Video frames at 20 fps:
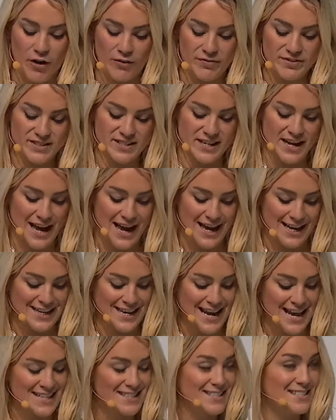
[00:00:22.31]
Officer at
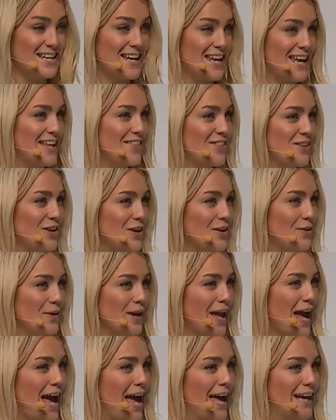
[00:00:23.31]
NESTA in the
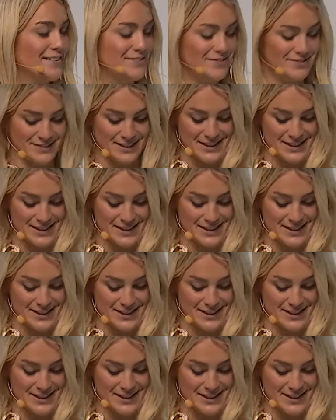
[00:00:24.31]
UK.